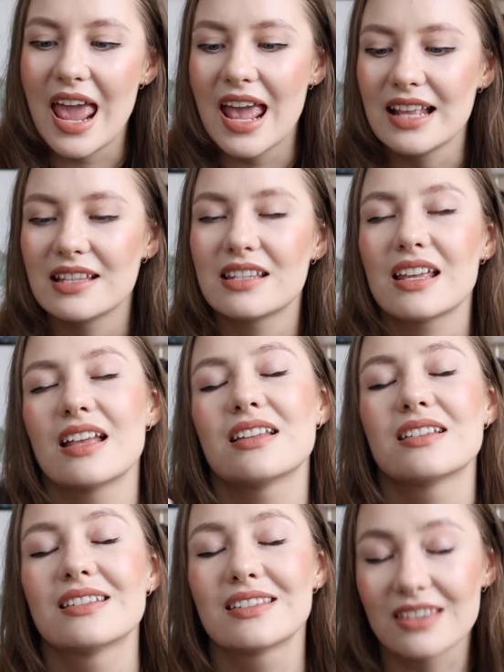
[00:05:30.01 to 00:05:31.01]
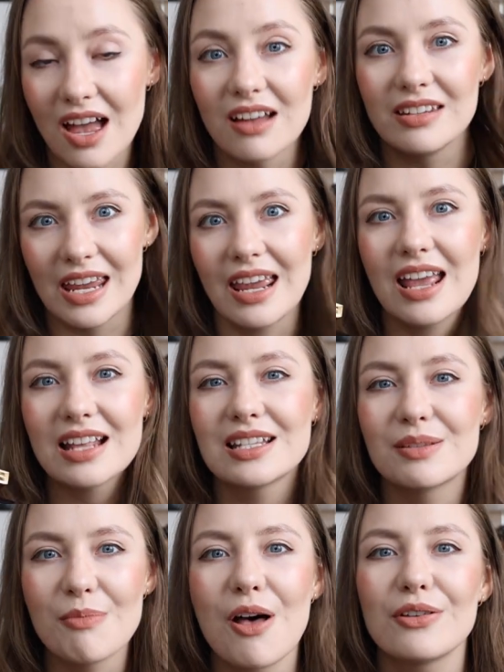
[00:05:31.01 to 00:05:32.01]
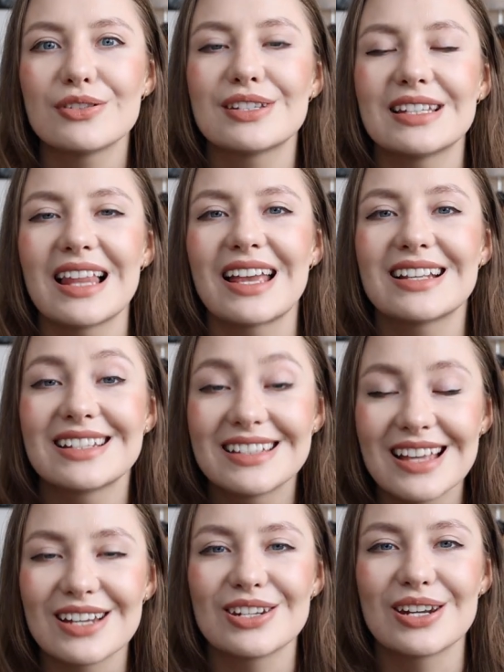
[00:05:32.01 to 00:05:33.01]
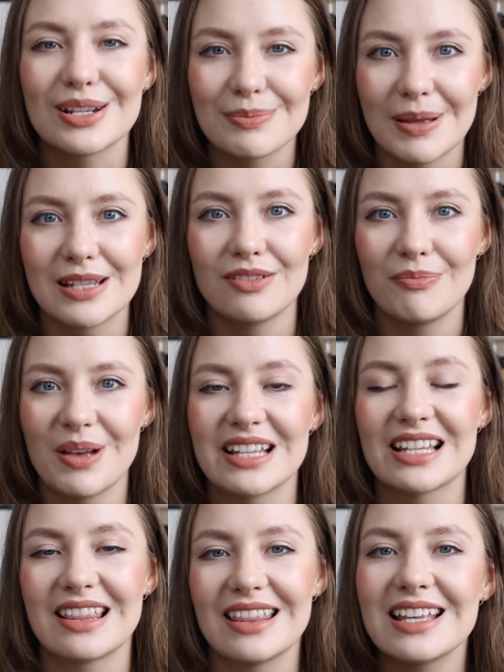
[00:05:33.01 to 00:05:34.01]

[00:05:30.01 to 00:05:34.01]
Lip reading: It's stunning. It smells like such an expensive person.